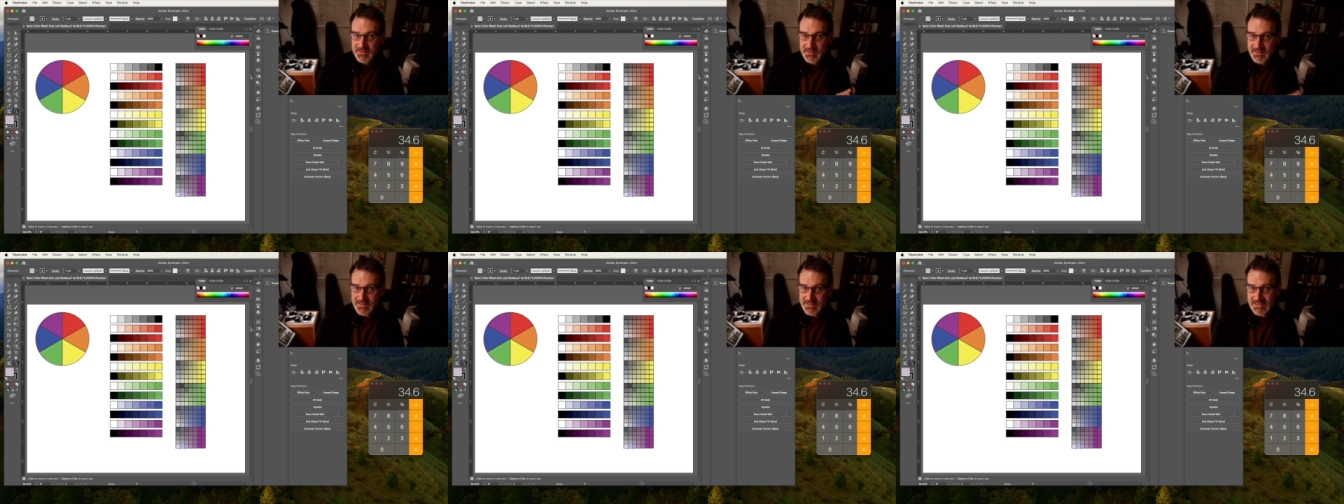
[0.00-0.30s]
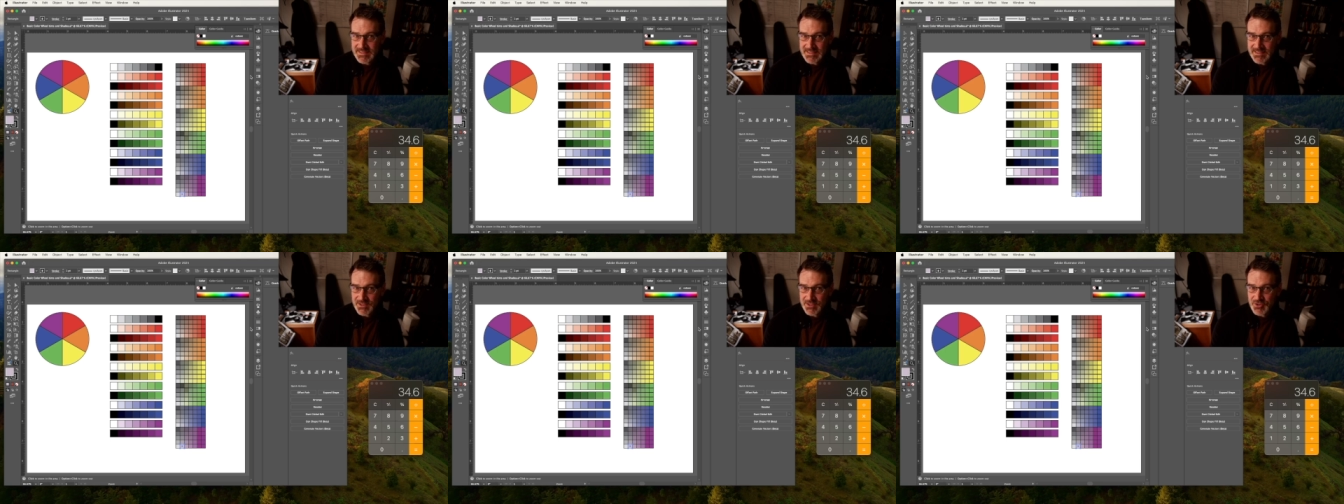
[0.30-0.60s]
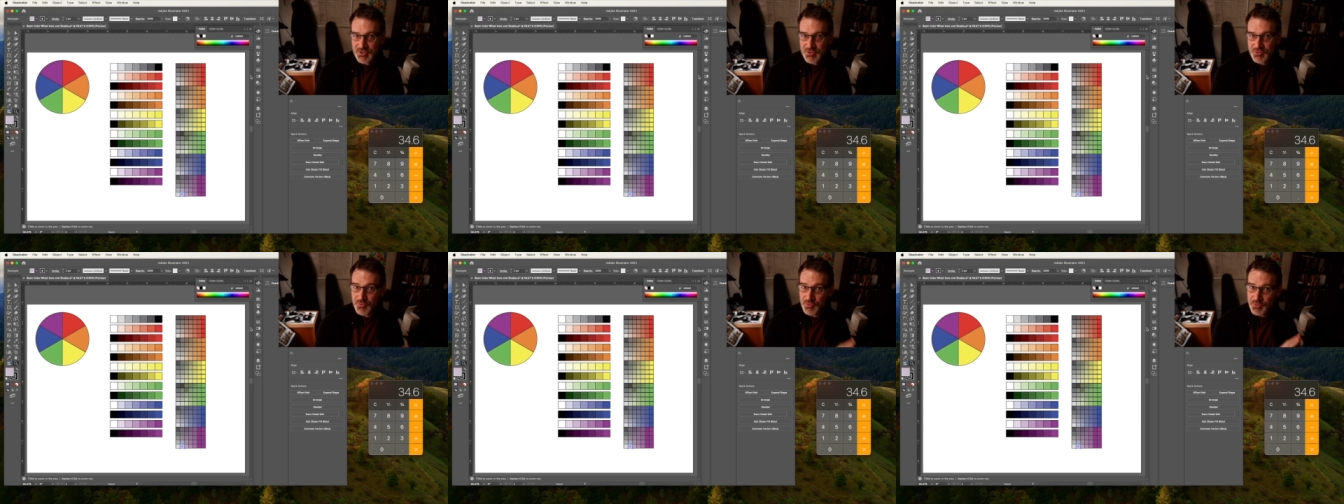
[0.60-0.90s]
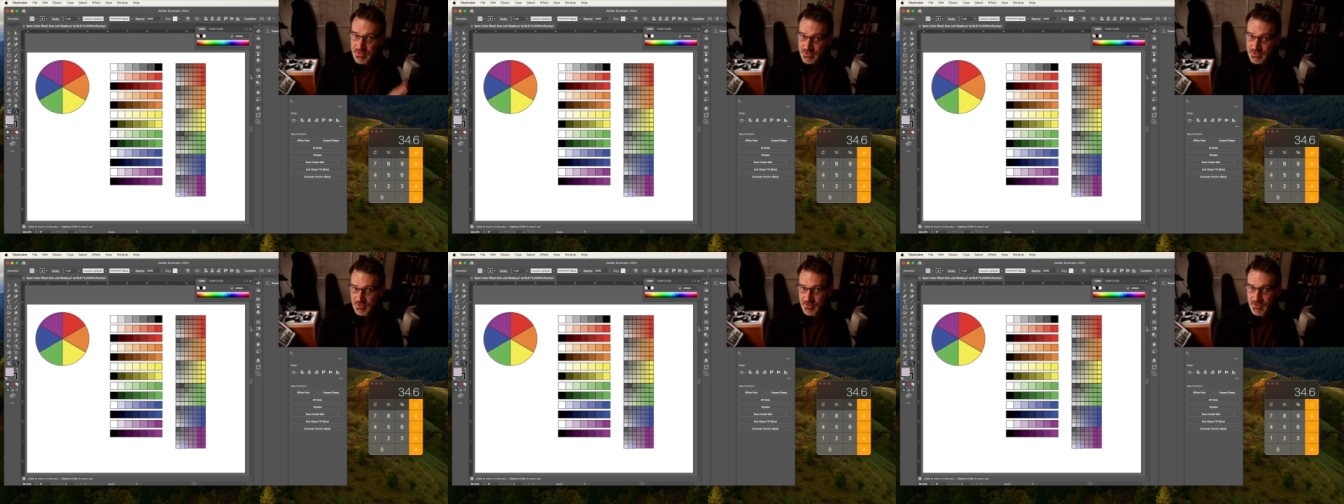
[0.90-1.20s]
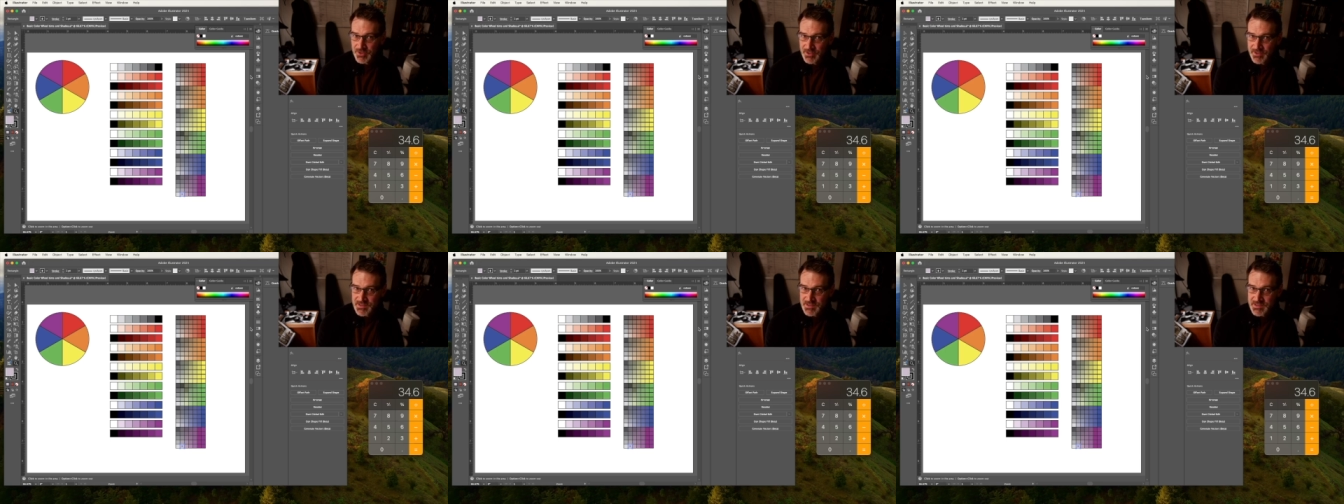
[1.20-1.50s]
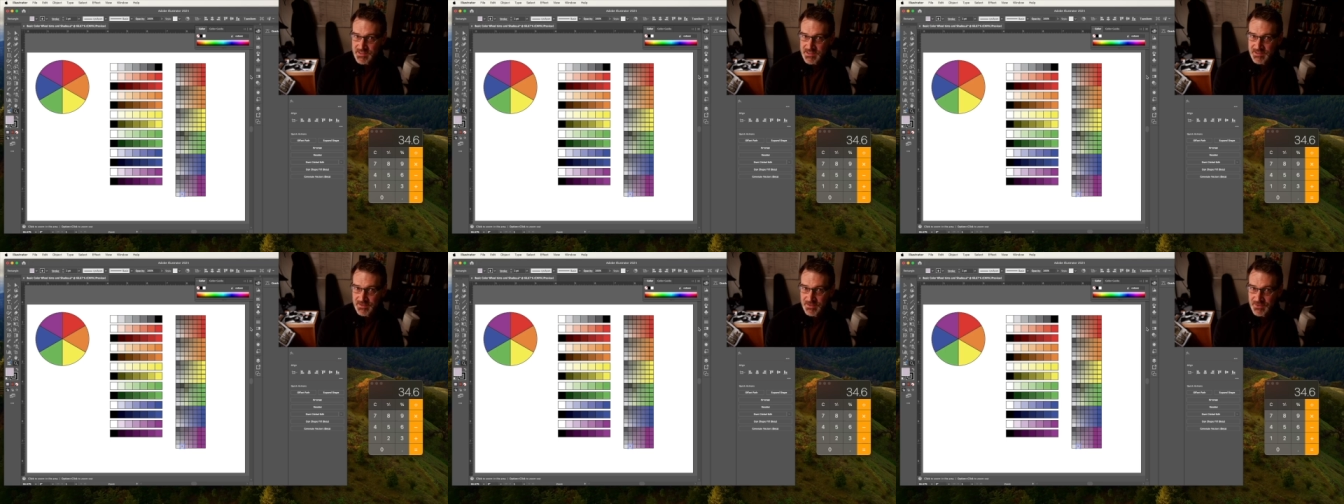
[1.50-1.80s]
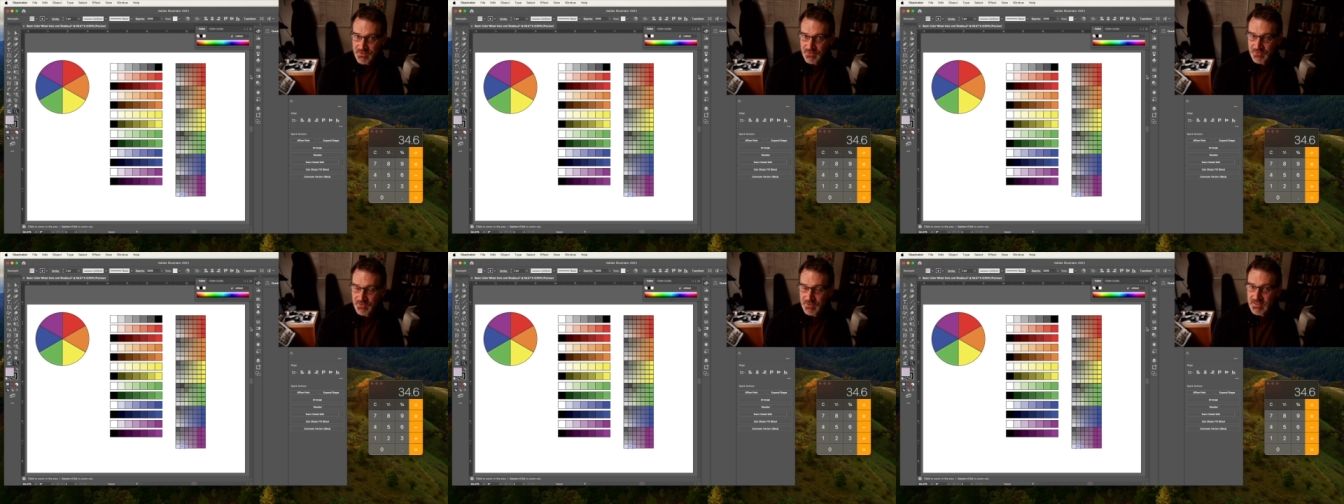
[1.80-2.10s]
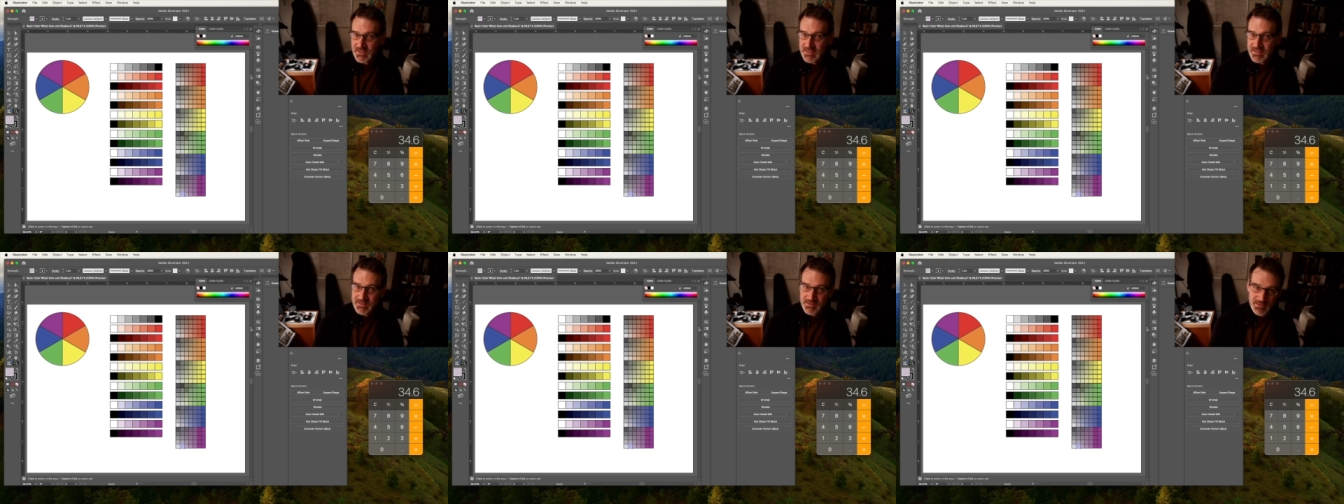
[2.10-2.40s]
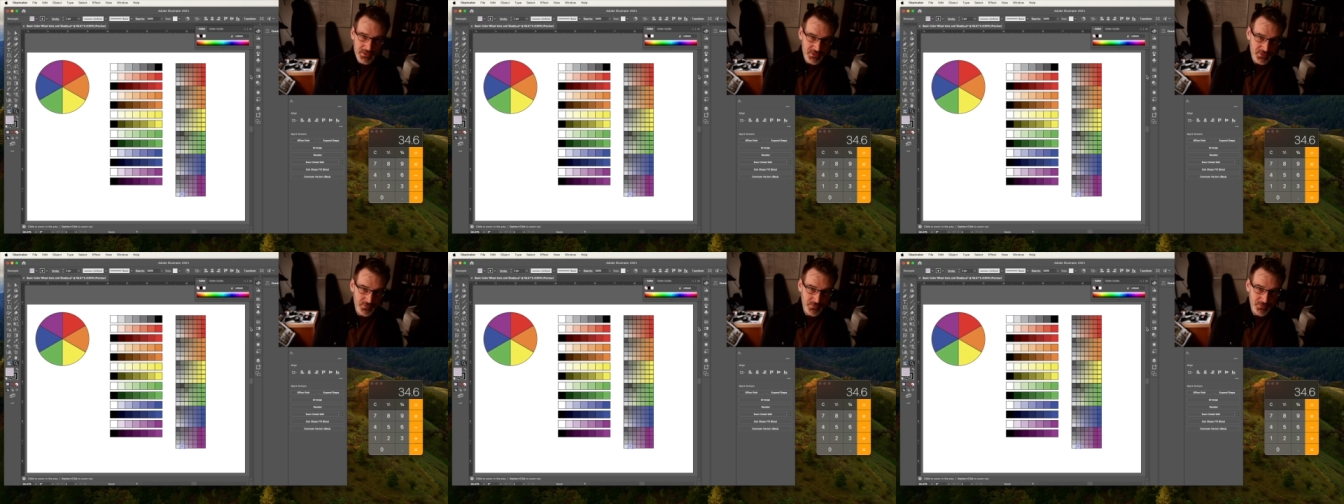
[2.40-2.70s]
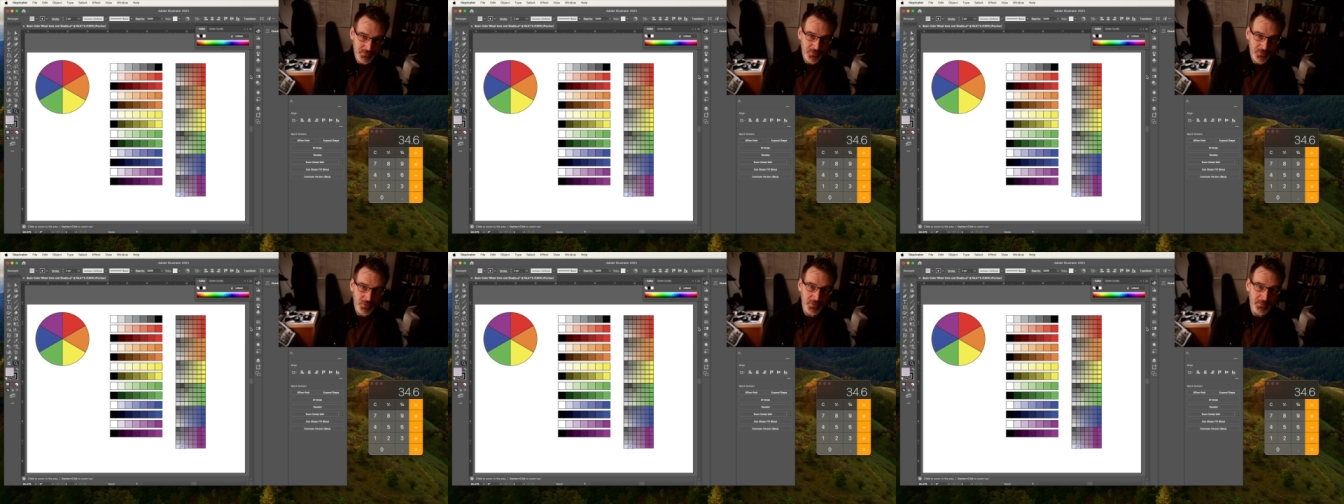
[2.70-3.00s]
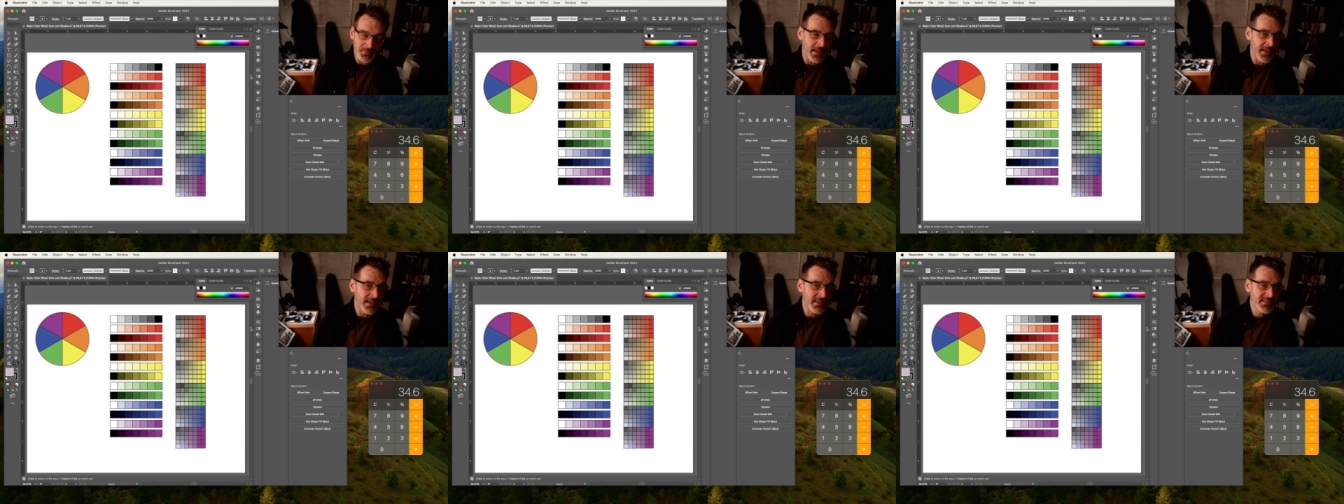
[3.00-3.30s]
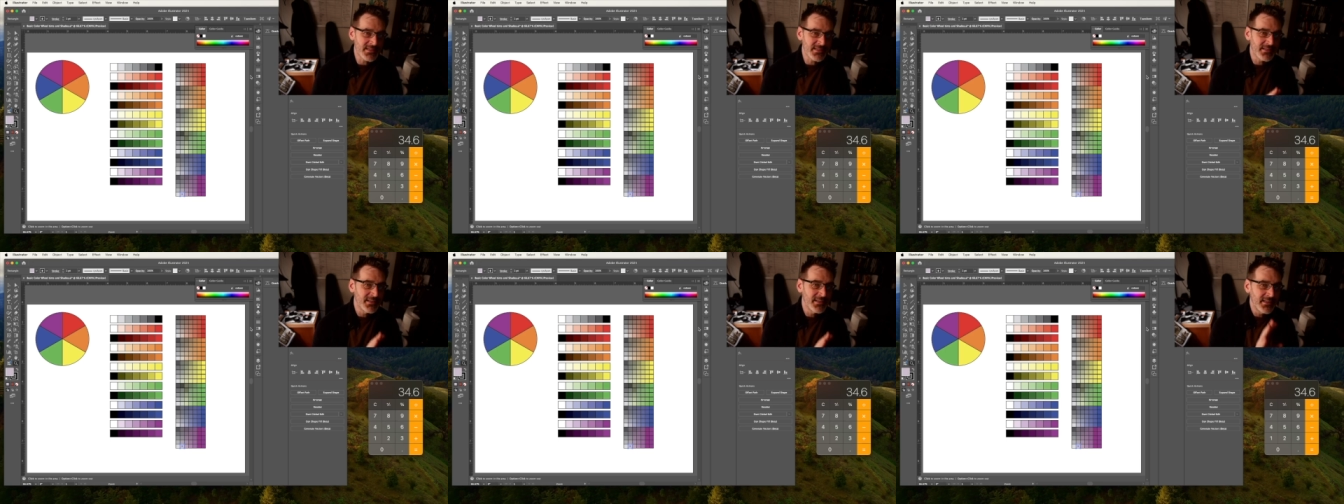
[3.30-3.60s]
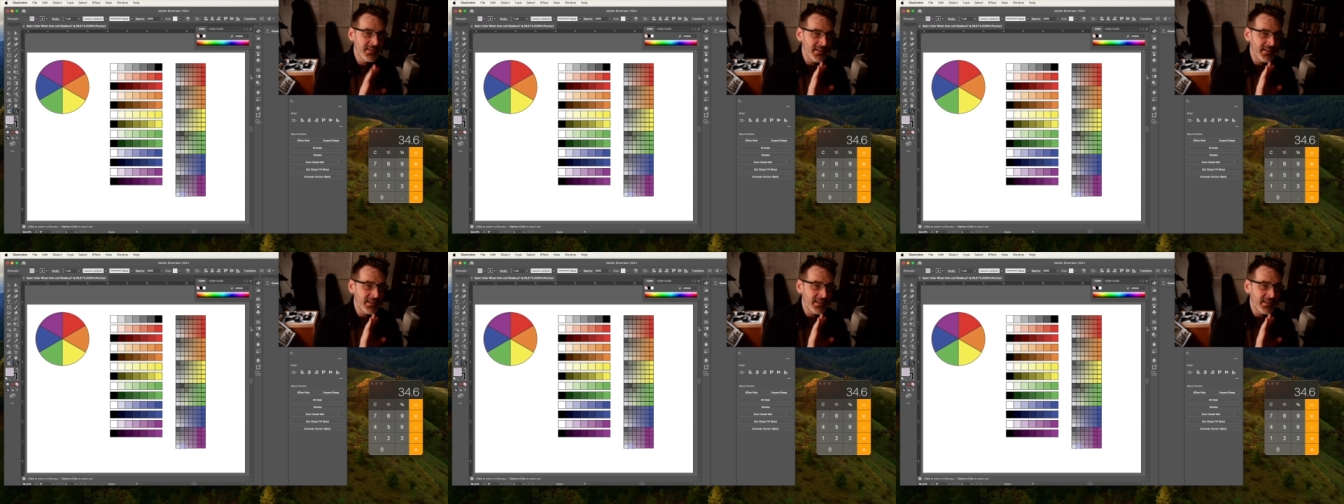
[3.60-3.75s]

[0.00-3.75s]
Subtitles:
to teach traditional art skills in digital formats.